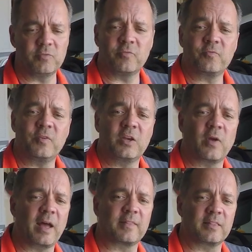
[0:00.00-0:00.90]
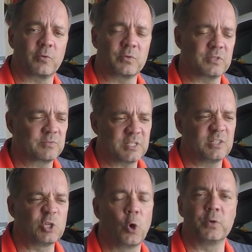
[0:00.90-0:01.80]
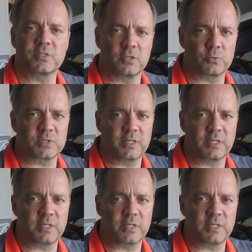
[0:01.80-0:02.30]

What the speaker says: figure out that didn't notice that there was